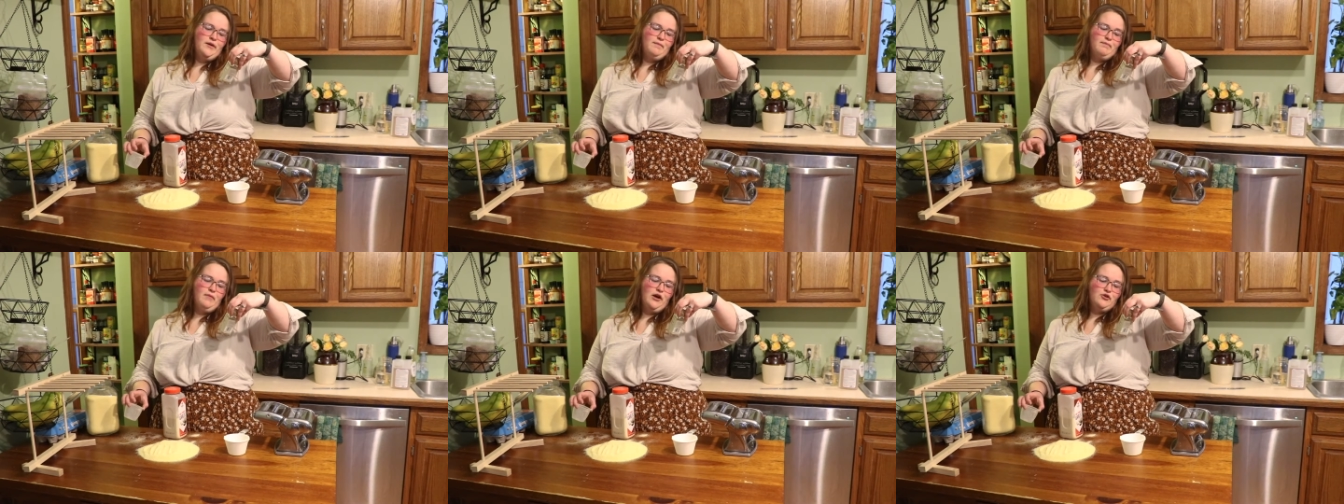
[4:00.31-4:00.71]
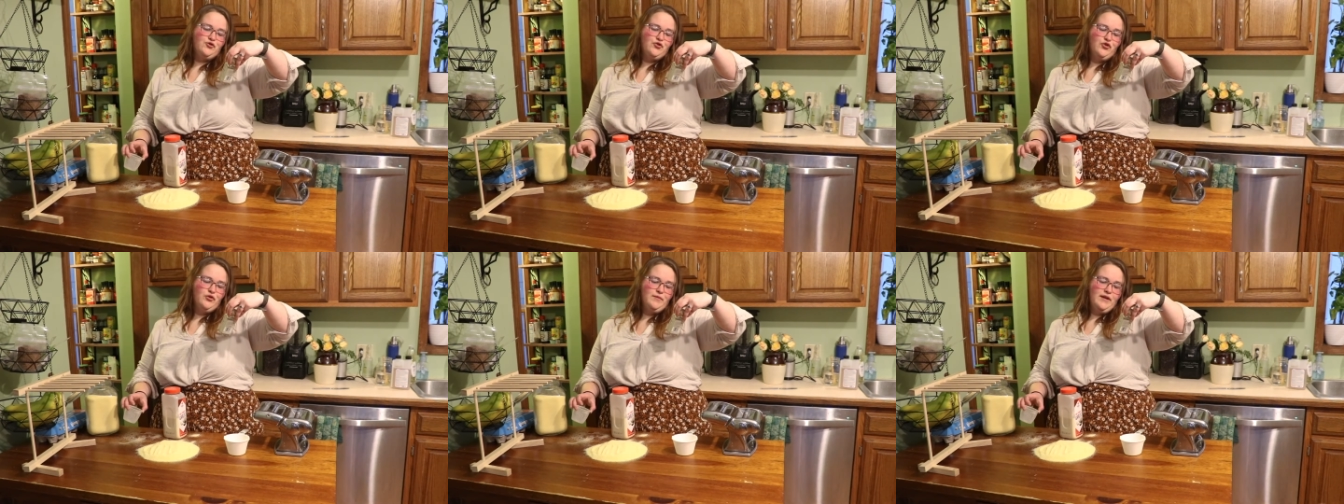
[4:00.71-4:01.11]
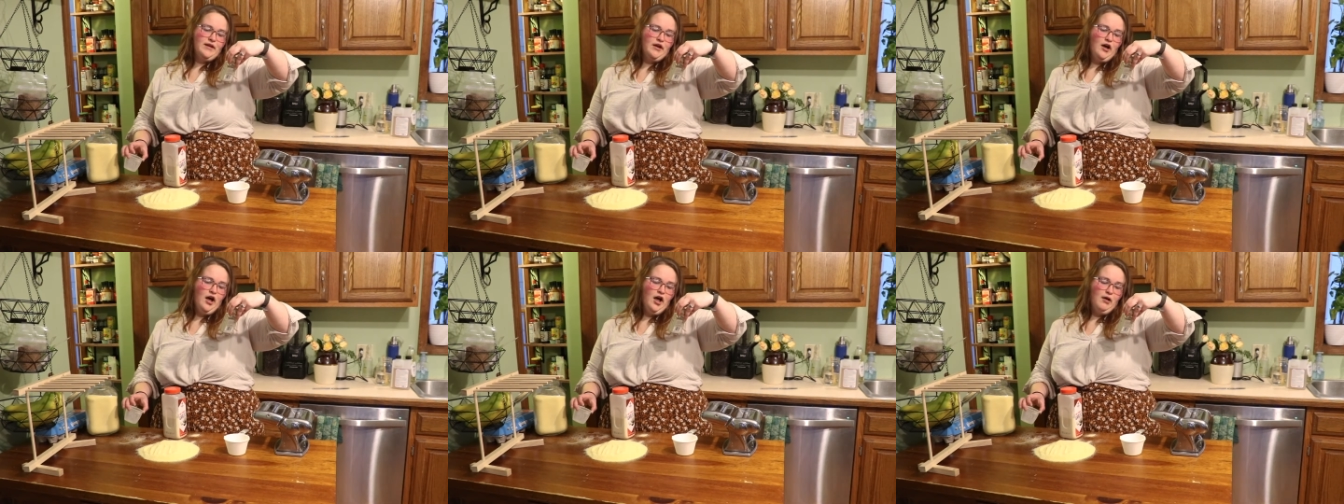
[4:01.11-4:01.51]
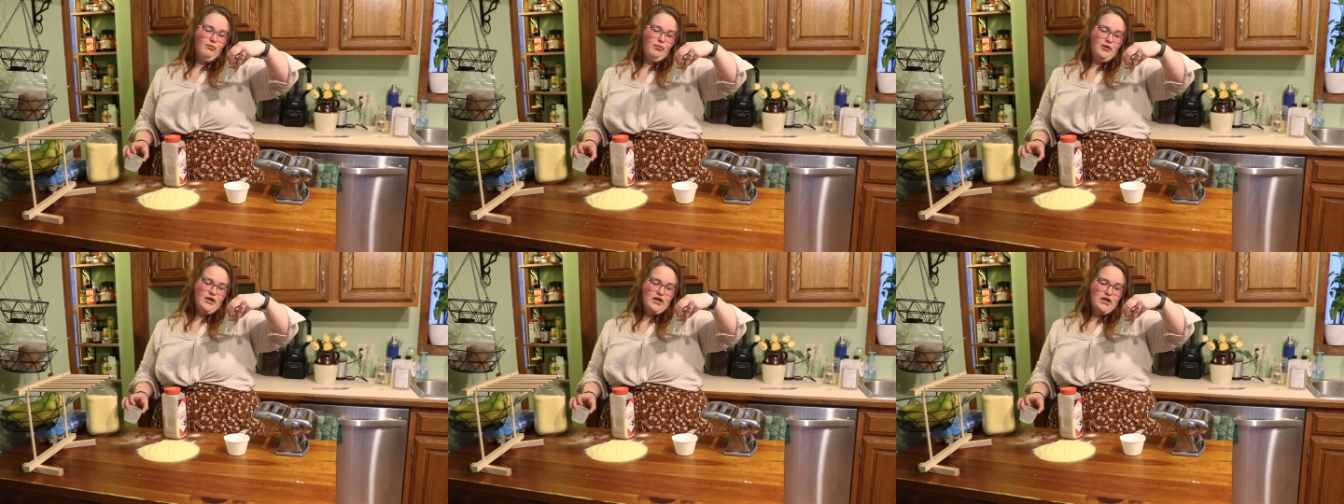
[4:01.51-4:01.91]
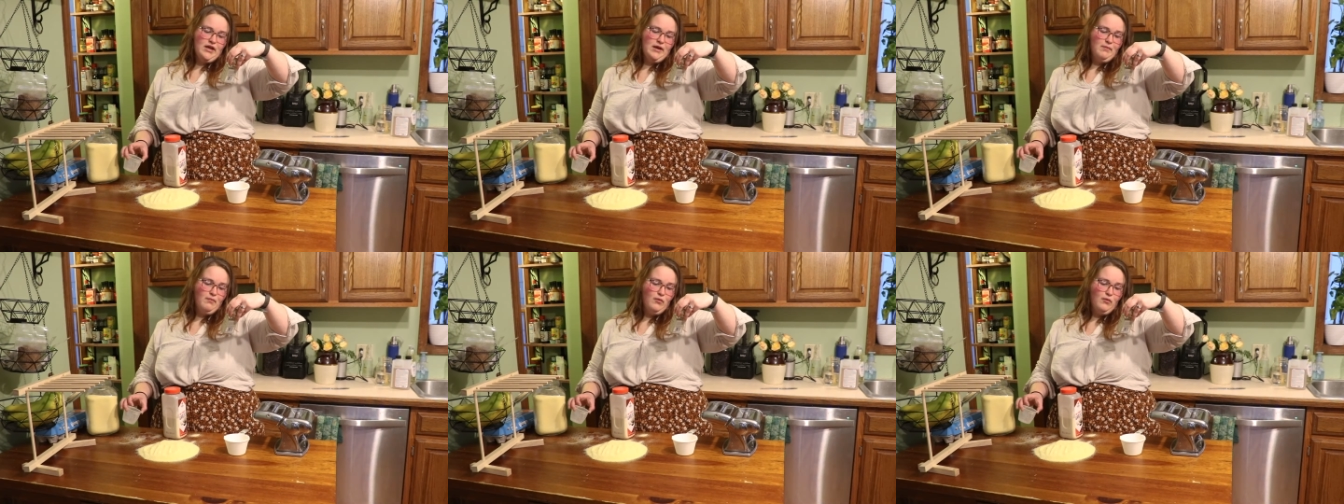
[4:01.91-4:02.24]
Mushroom and Company